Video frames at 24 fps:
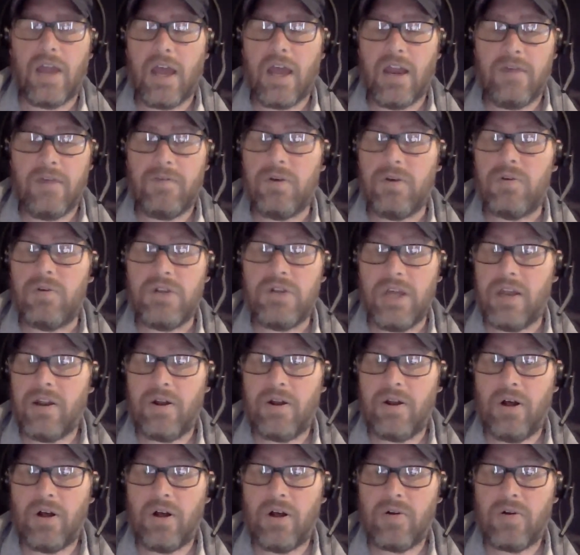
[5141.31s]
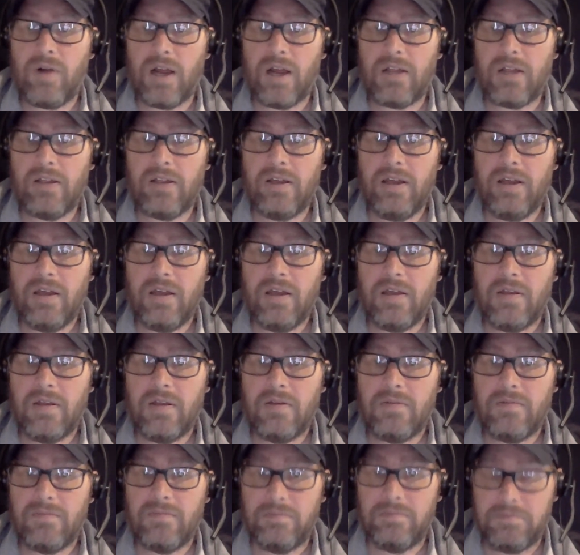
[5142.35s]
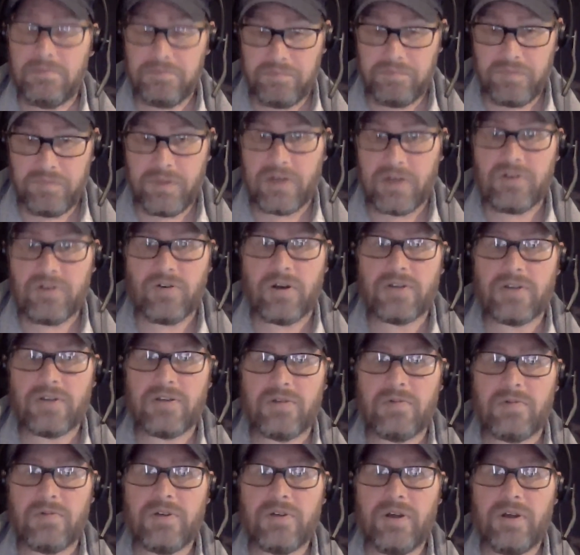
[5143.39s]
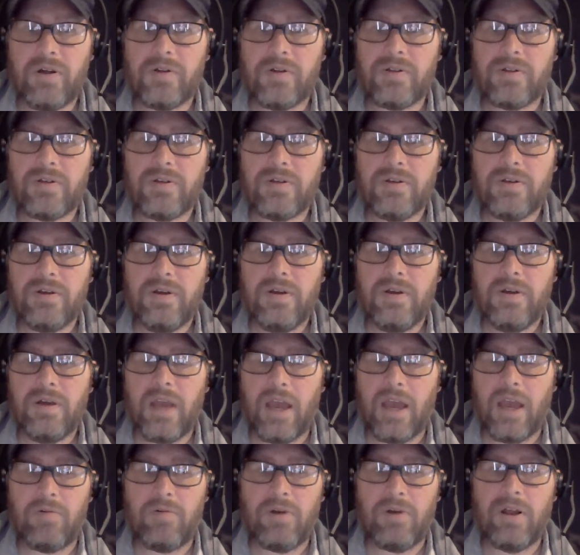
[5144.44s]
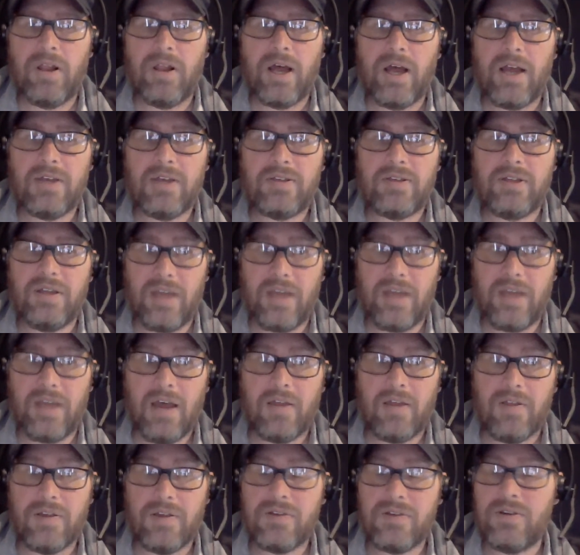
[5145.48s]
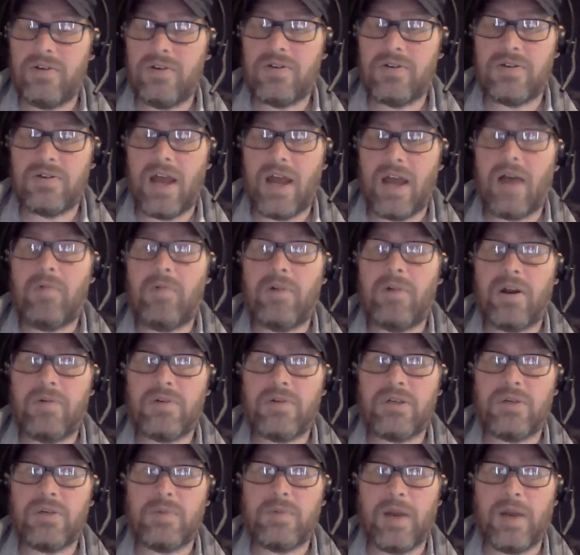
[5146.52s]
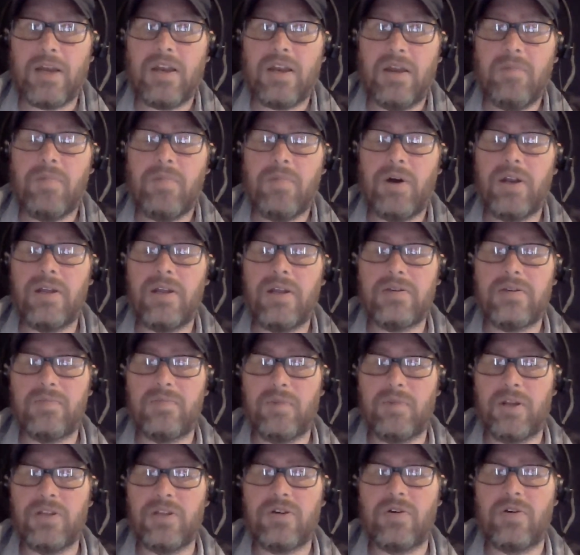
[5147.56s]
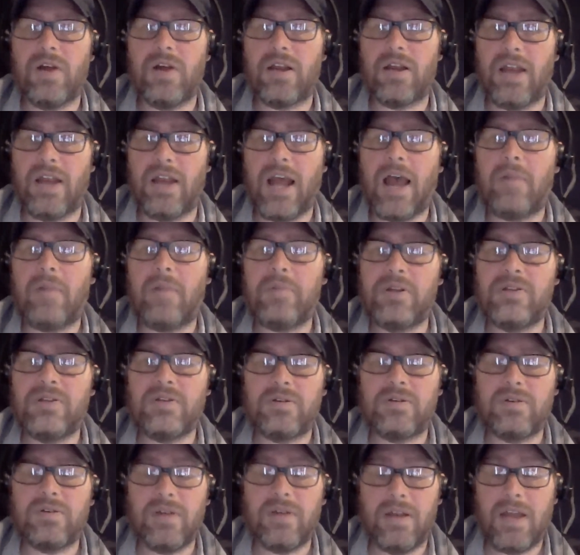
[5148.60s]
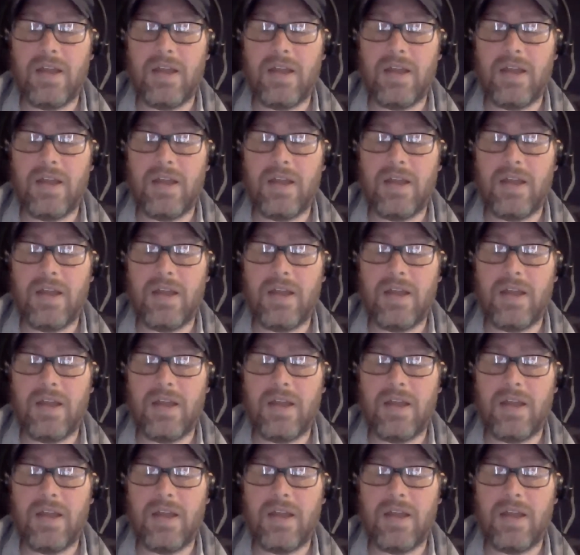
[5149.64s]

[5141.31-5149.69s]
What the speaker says: And if you did it all correctly, then trust the results and realize that, yeah, this is not what I was expecting, but it's correct. It happens.